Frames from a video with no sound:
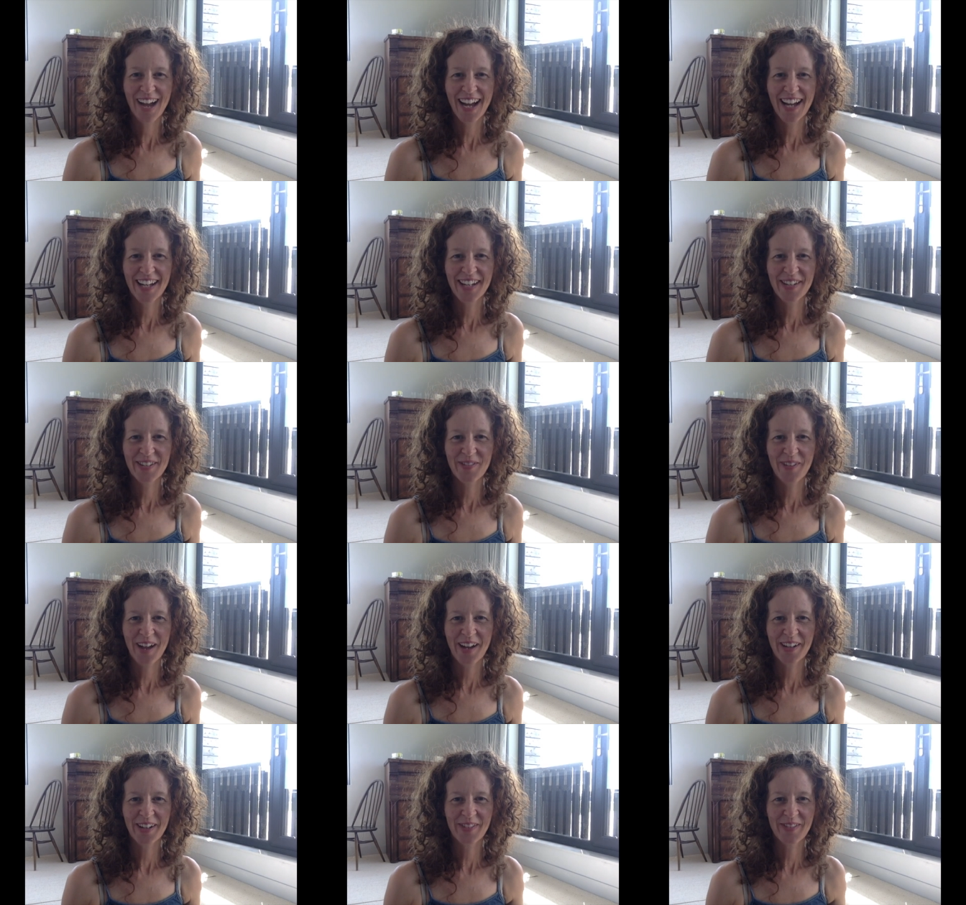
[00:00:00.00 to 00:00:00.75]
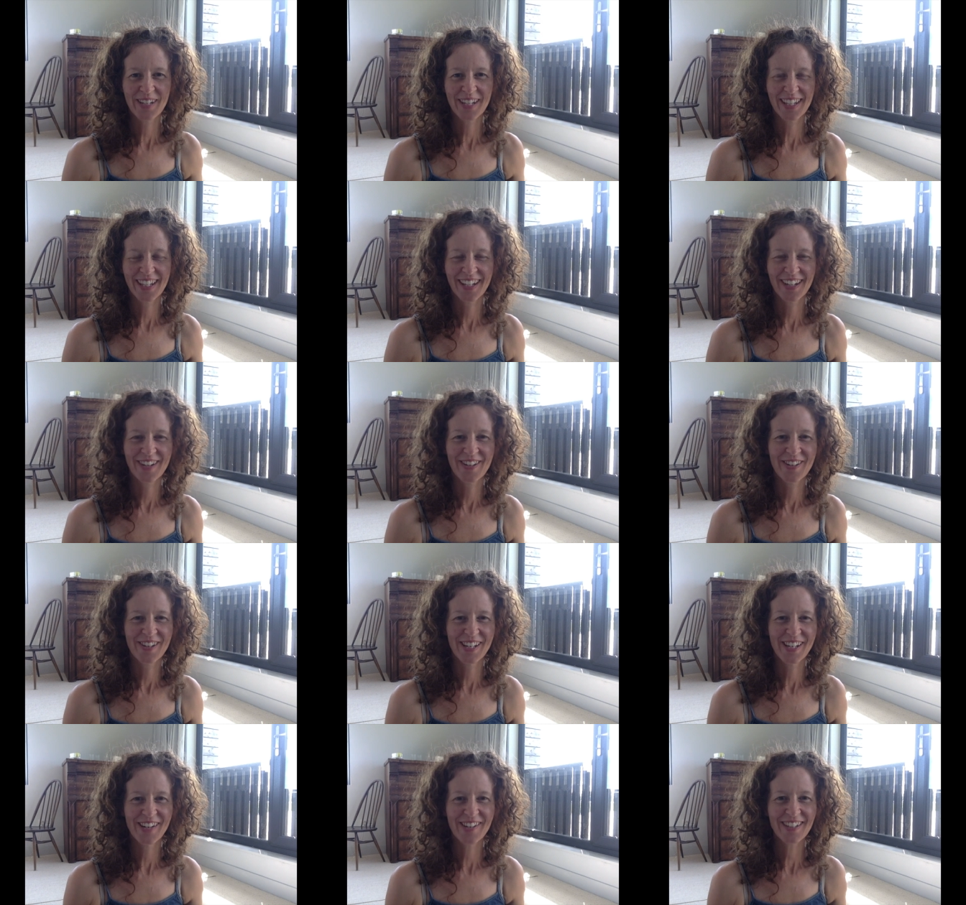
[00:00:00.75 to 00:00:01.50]
and welcome to the
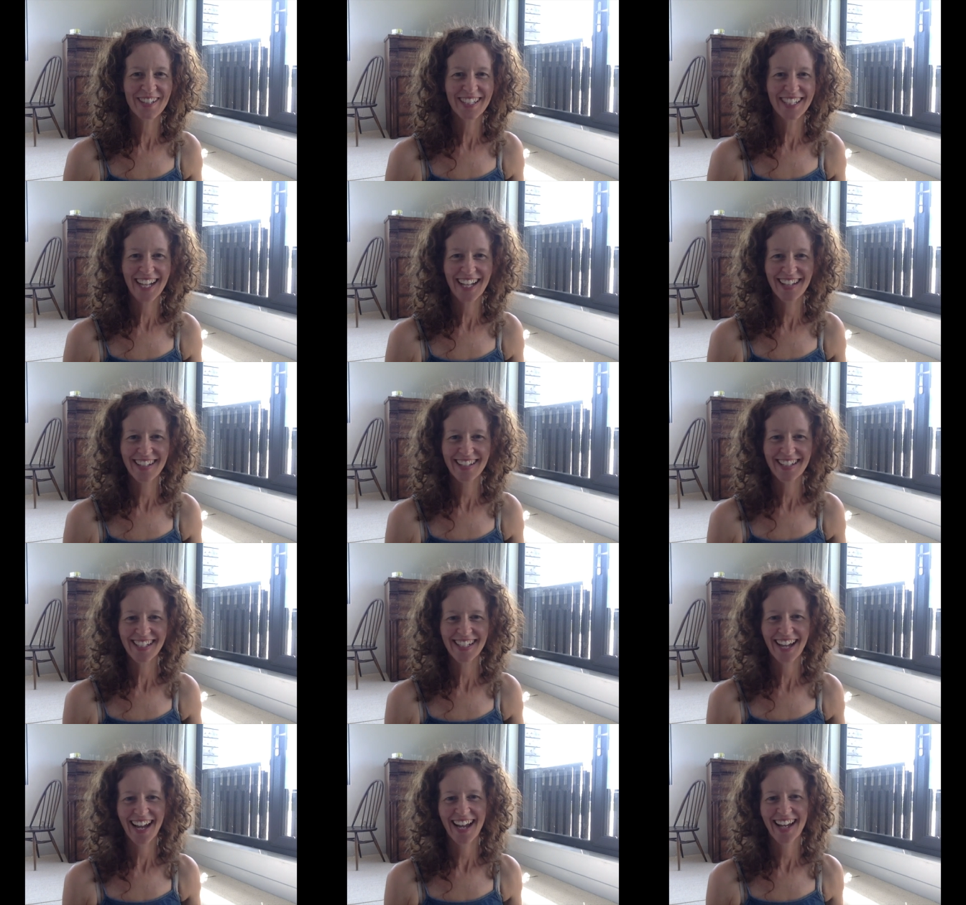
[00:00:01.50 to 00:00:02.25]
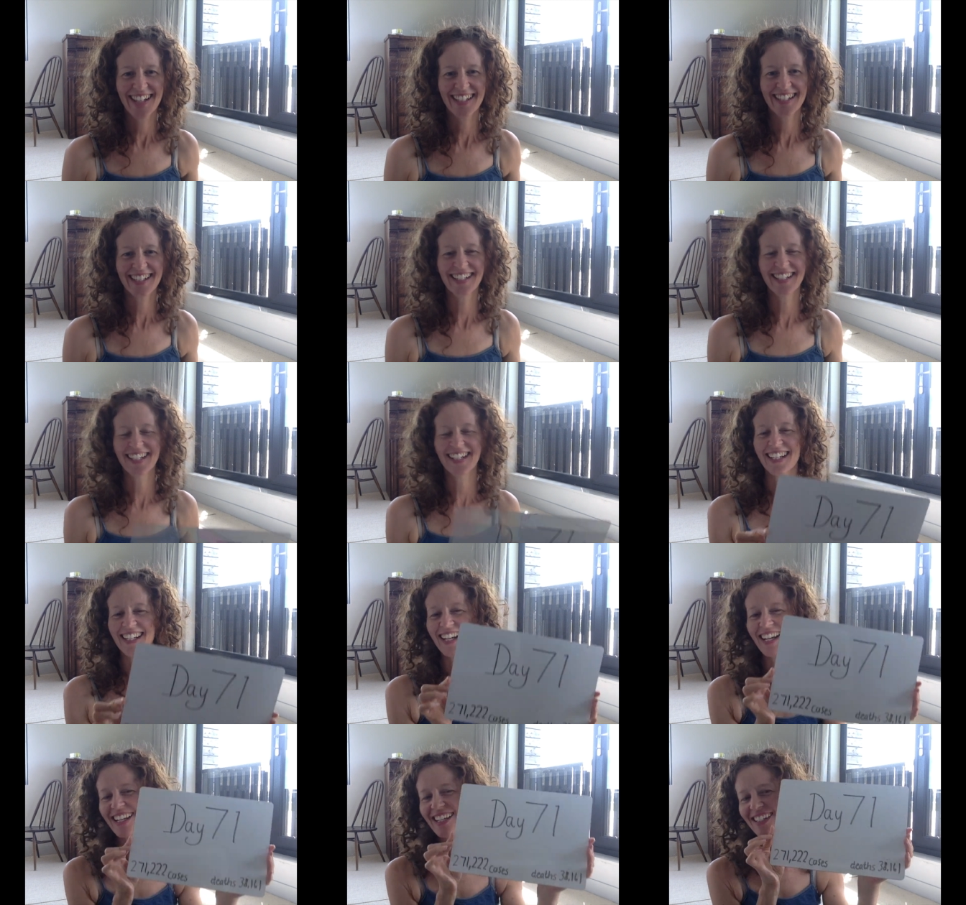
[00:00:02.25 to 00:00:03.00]
Corona Yoga Challenge, and
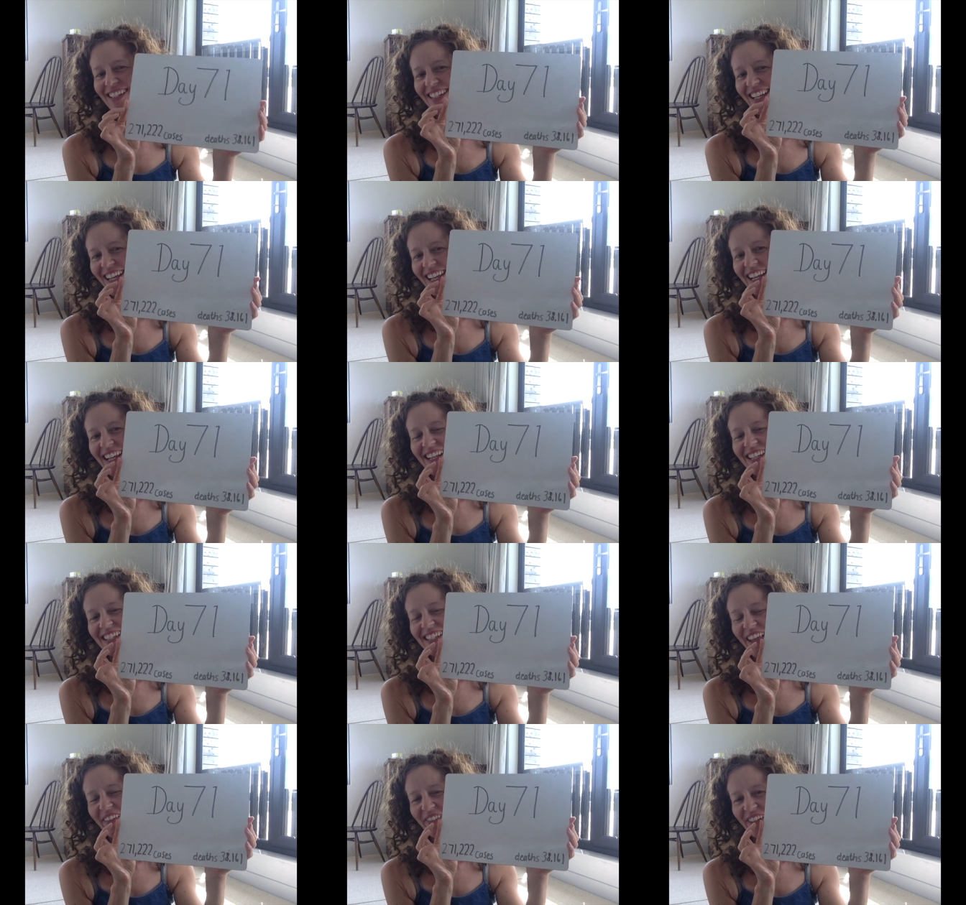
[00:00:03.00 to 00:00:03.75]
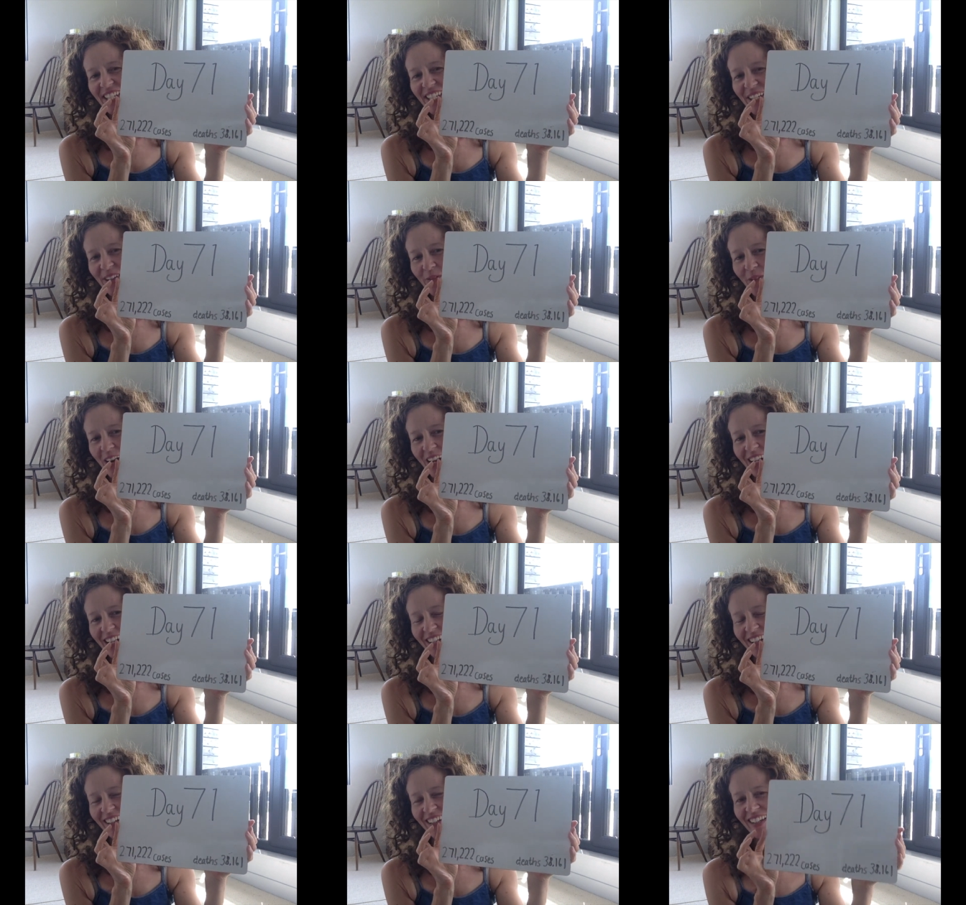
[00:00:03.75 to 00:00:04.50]
today is day
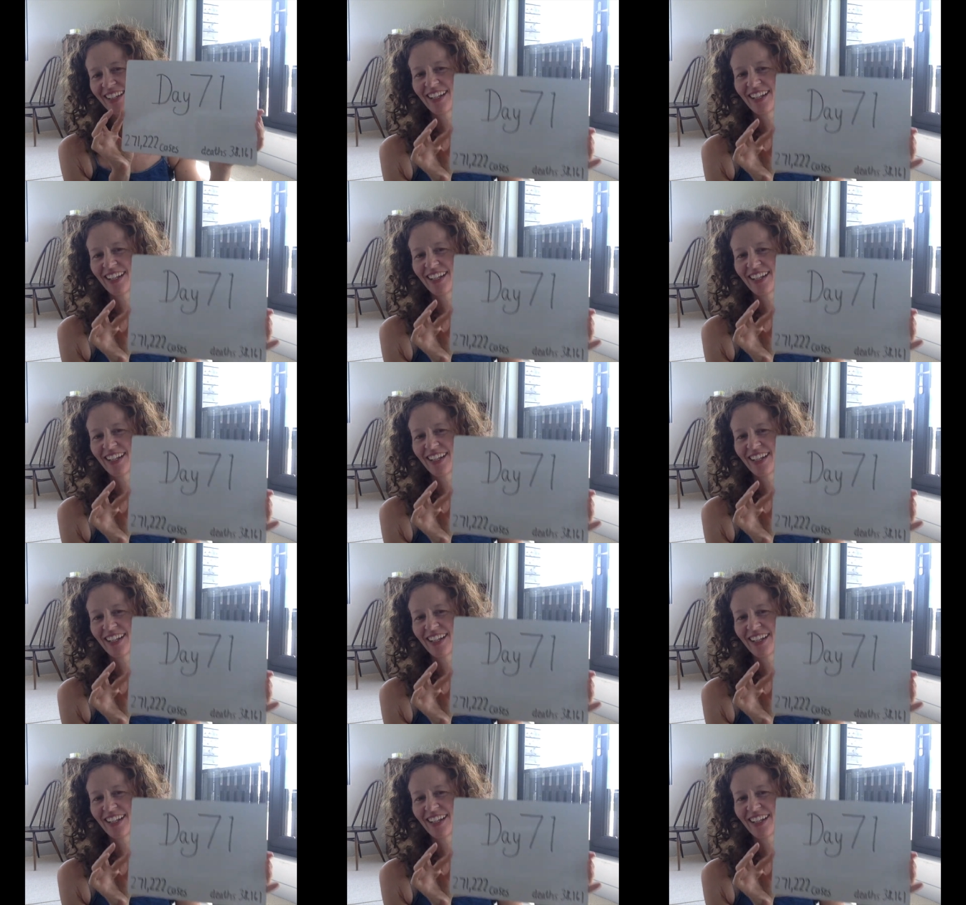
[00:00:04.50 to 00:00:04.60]
71.